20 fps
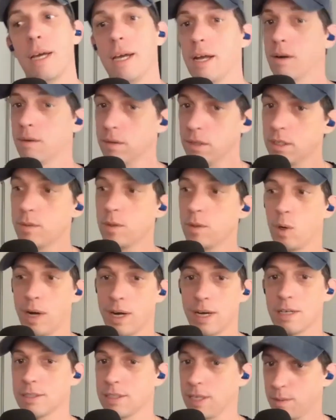It really
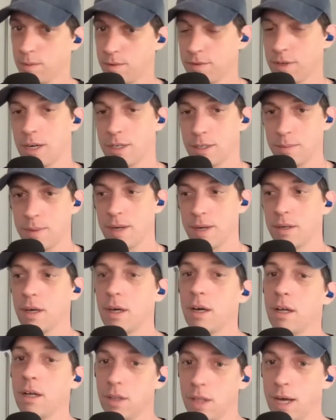requires, like we've talked about,
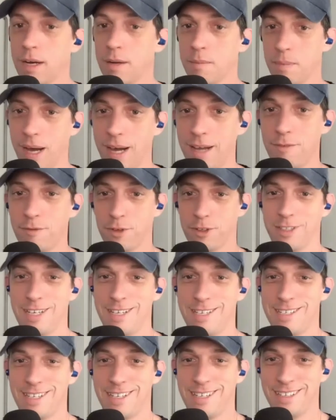a lot of
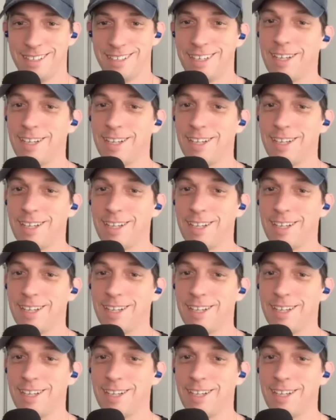mindfulness,